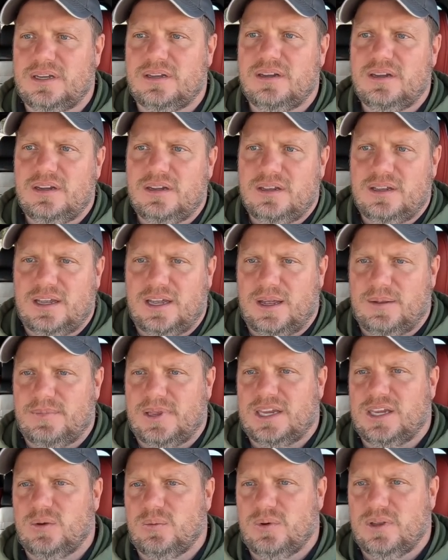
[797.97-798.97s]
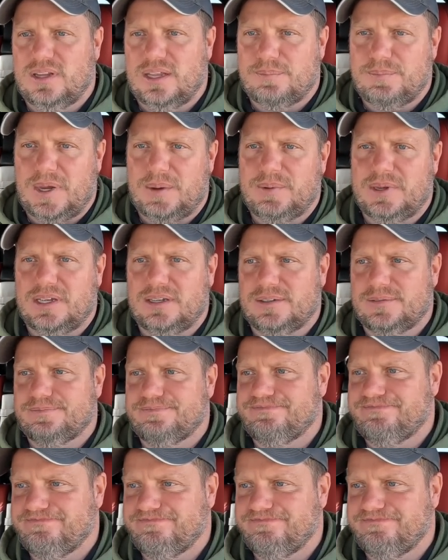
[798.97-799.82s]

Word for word: bit, um, like you would like maybe a uh,